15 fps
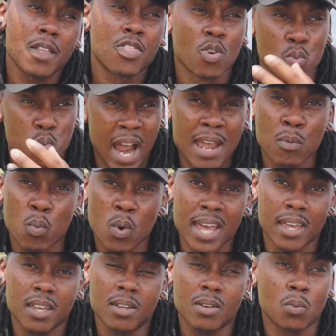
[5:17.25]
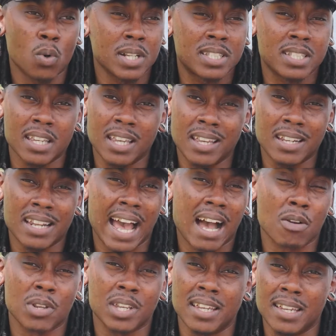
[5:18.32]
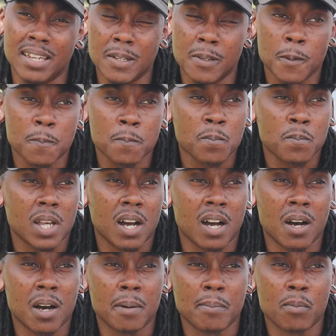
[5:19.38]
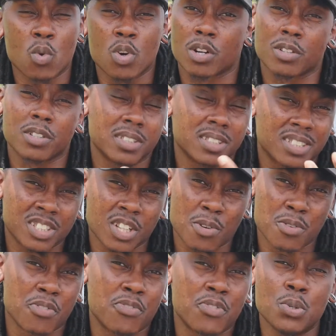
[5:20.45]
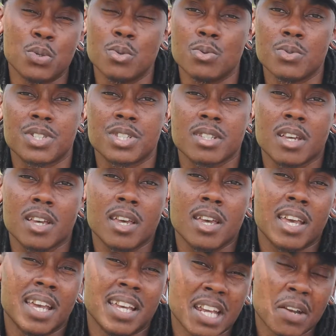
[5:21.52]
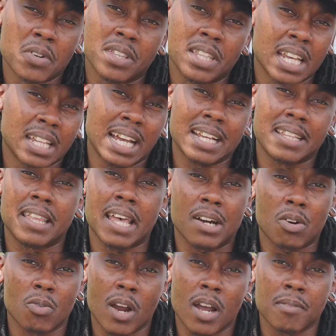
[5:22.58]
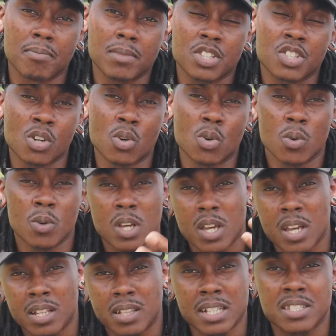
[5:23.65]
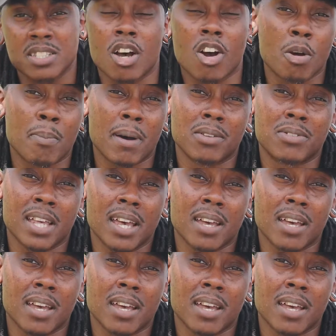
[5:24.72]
the right way, what to eat, how to eat, what are the certain foods and everything like that. All right, so let's talk about